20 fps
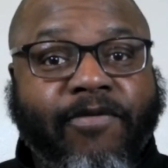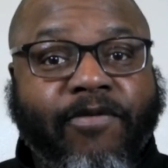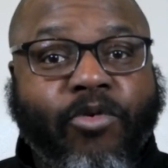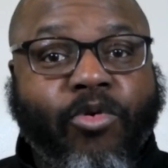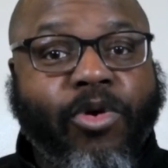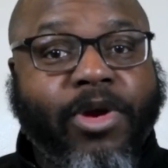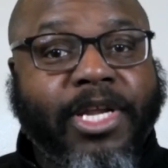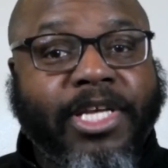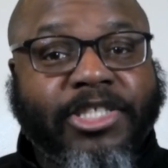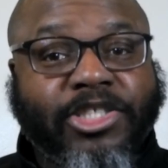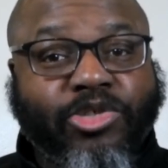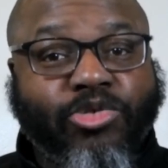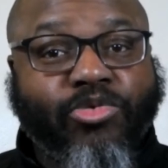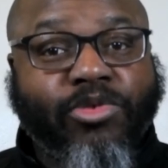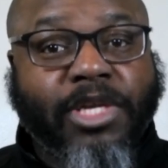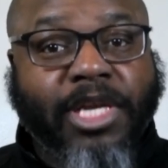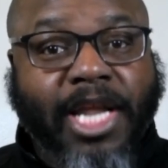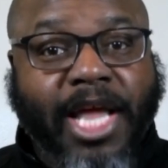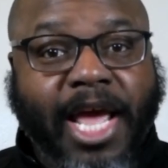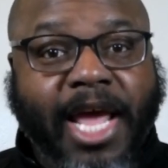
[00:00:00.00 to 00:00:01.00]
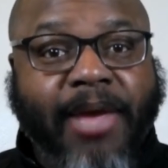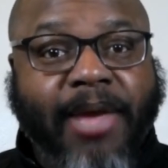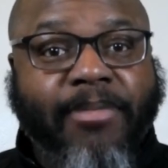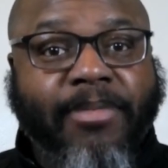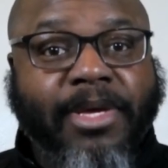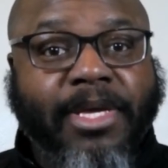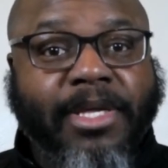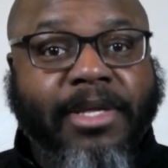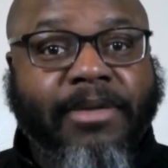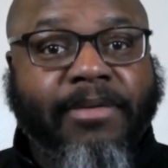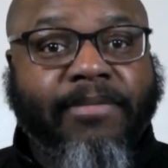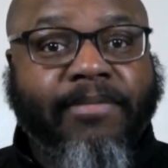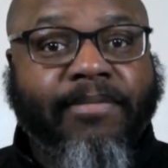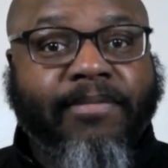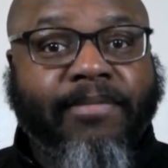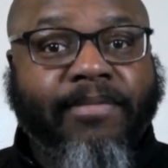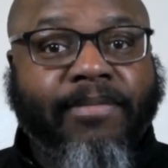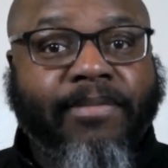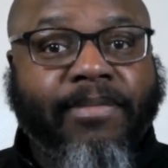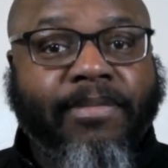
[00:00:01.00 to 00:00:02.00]
for it as you claim it,
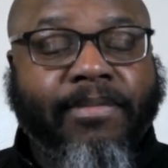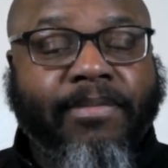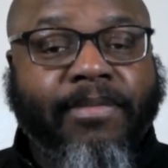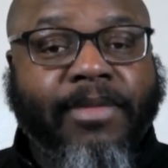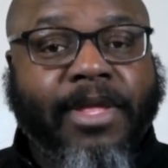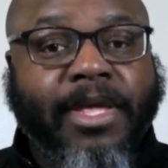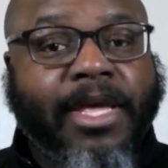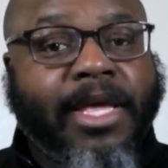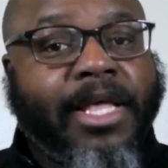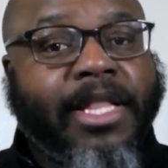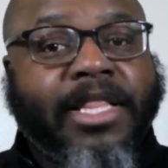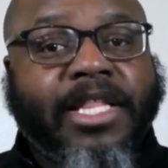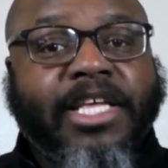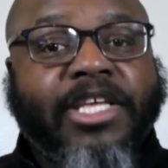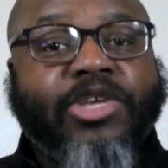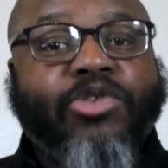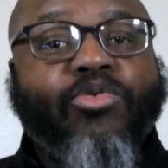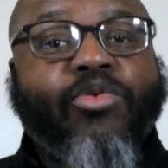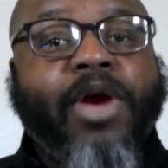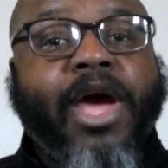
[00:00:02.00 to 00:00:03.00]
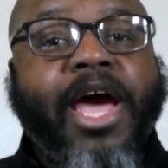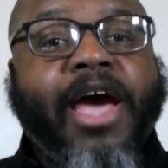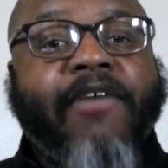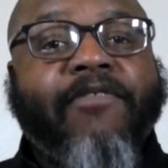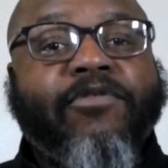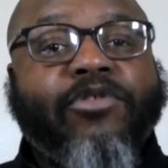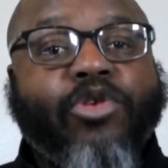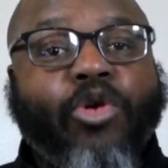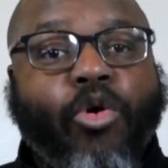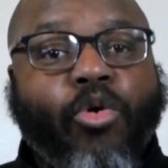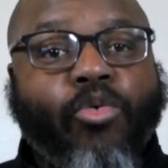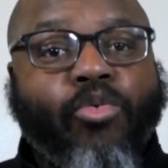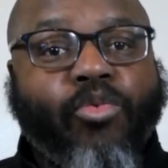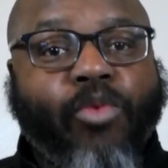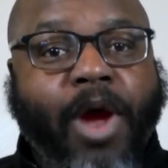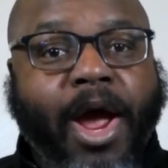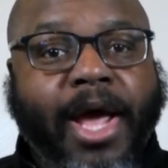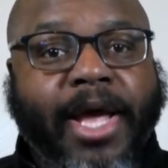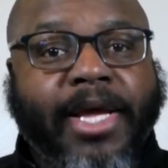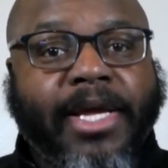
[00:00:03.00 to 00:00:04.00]
then you have no
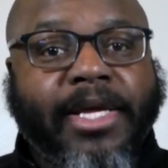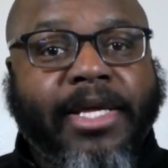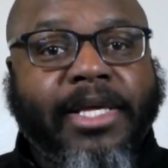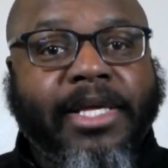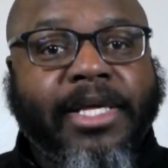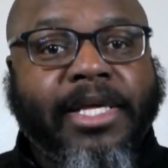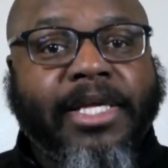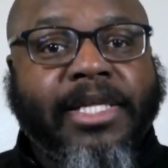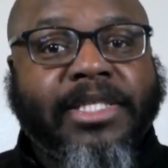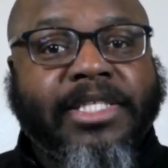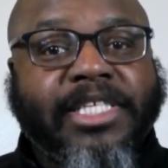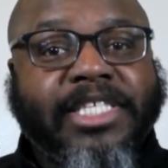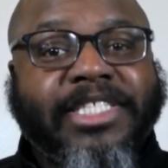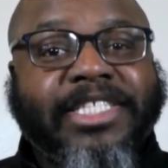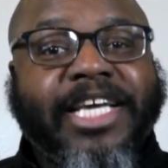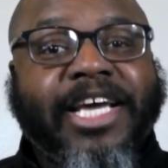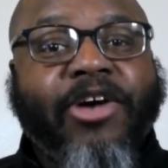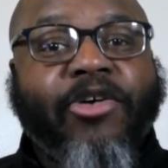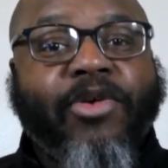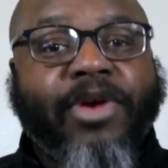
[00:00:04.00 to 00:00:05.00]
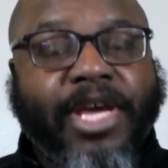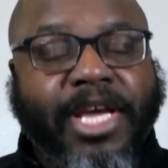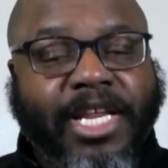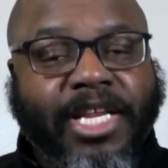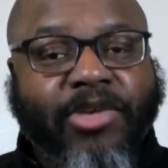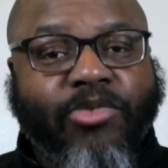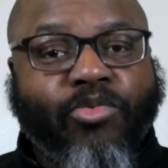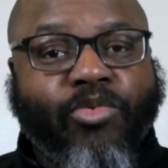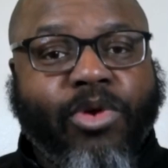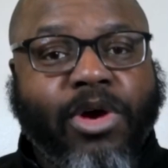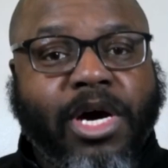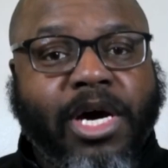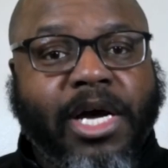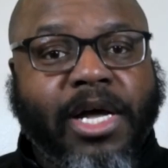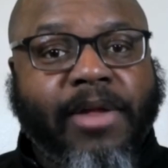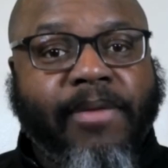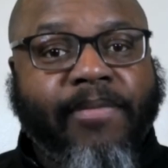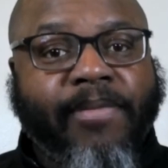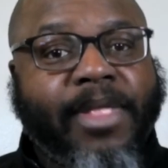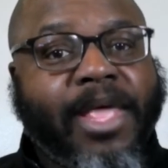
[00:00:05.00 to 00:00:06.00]
right to tell anyone
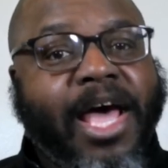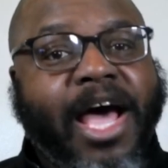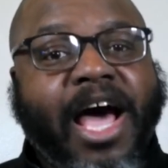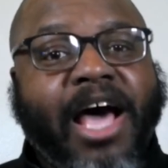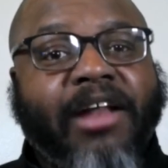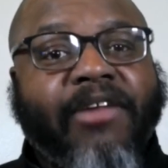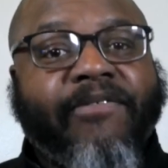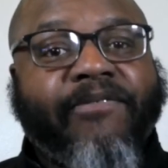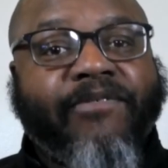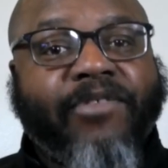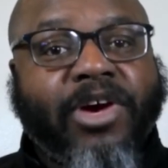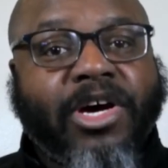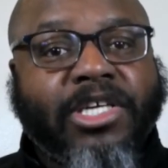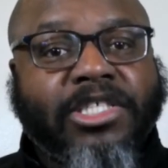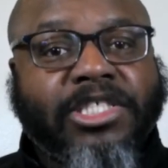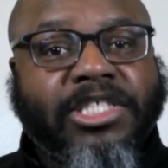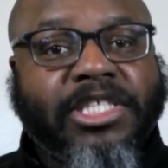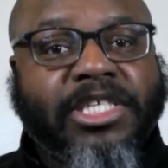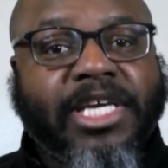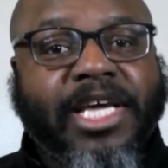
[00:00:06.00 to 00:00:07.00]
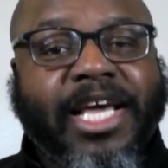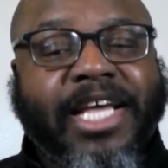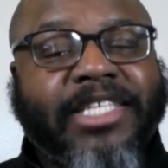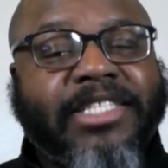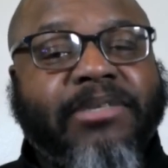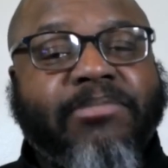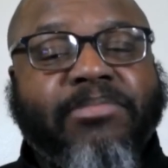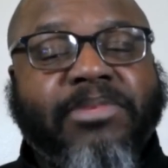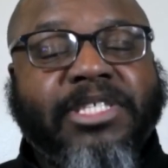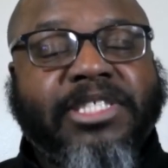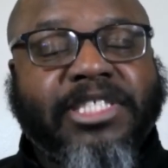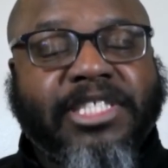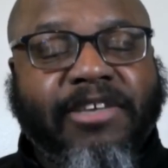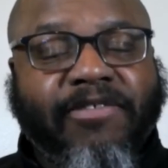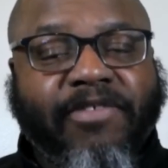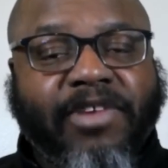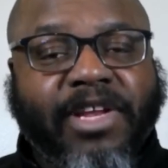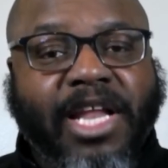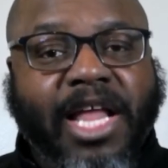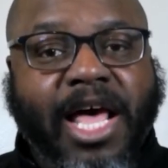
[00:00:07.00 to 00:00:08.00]
how to function and to be
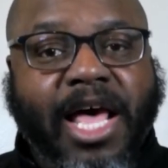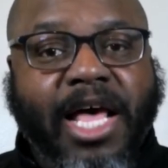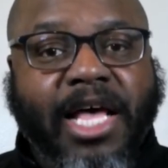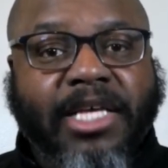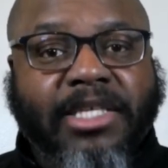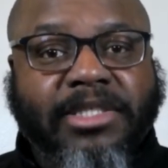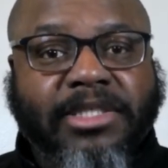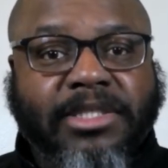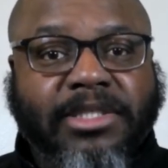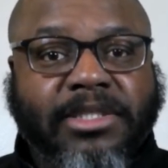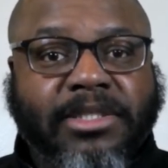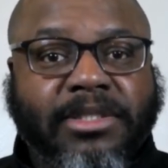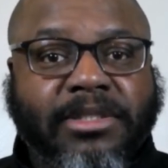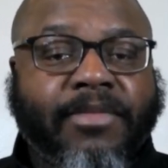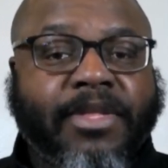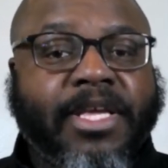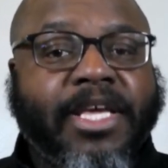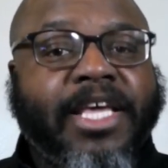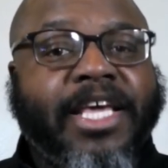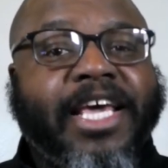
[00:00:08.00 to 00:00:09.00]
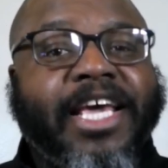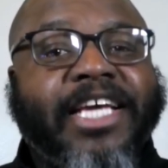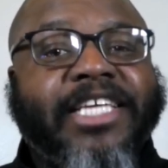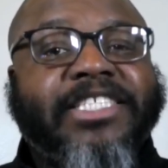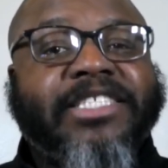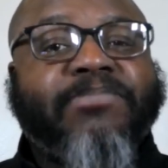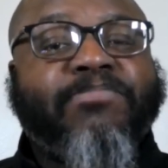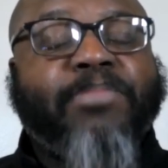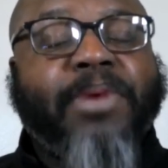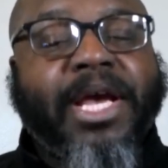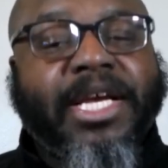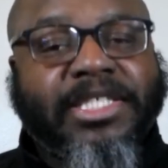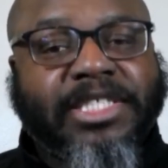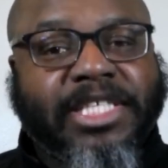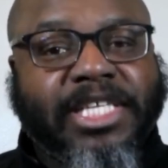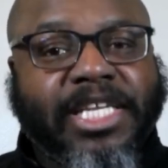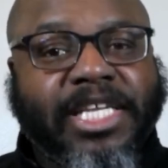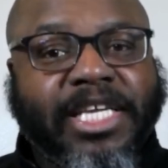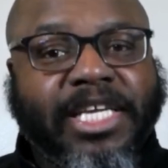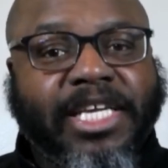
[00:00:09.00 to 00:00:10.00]
civilized.
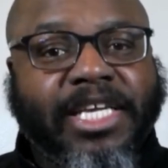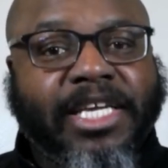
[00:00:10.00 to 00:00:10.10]
Especially